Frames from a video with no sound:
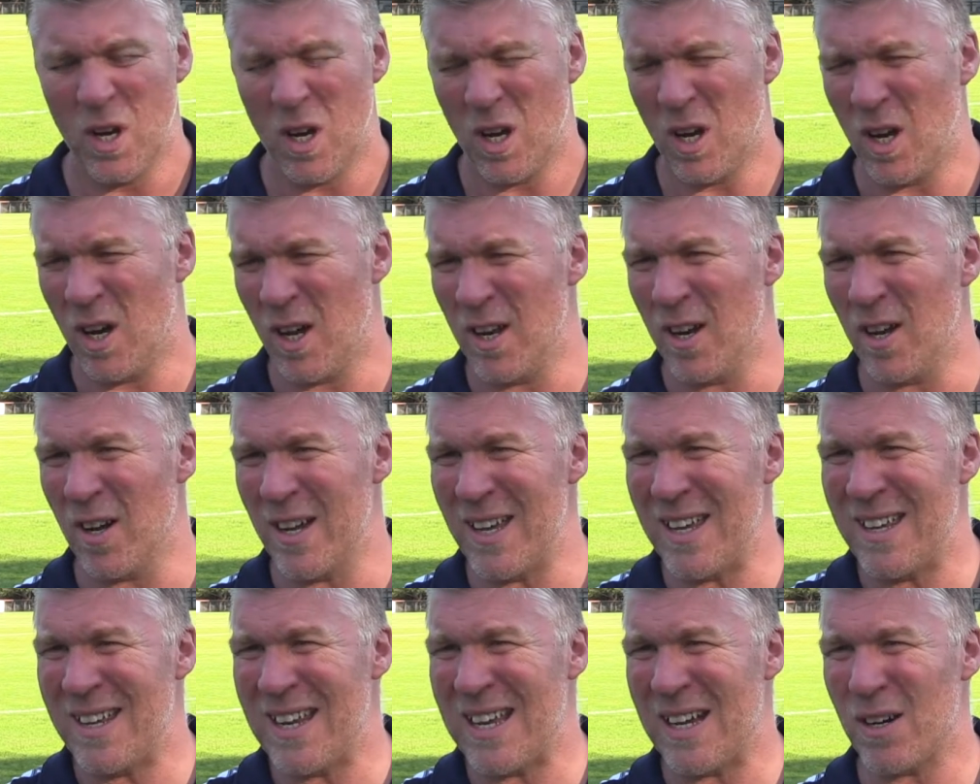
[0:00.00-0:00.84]

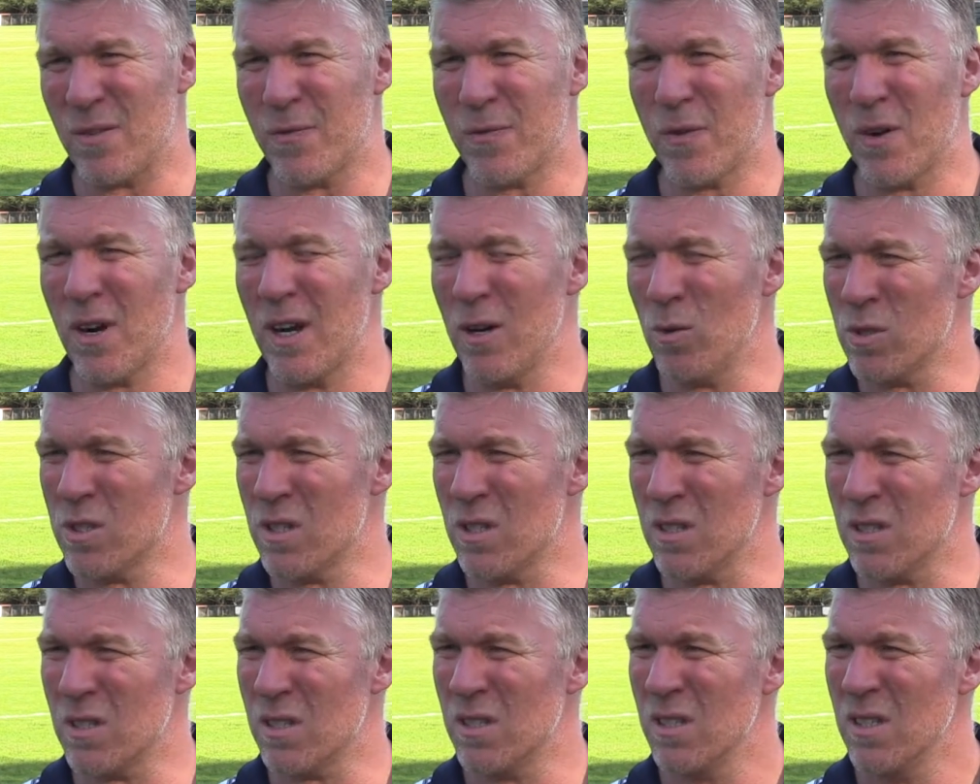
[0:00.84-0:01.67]
highlighted our
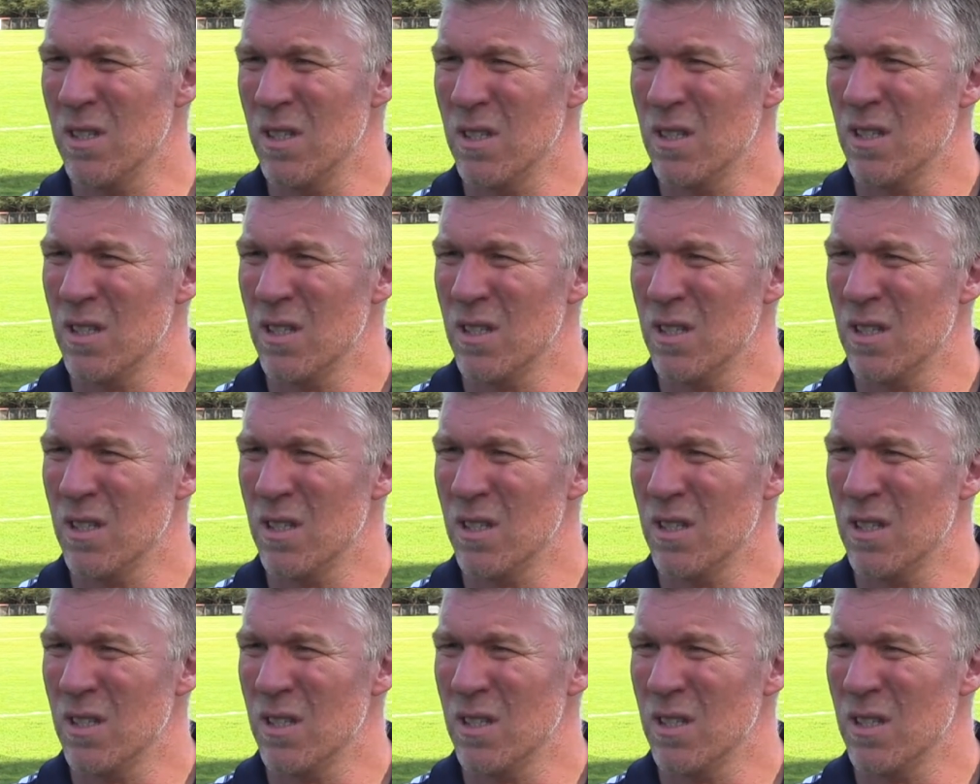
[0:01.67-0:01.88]
frailties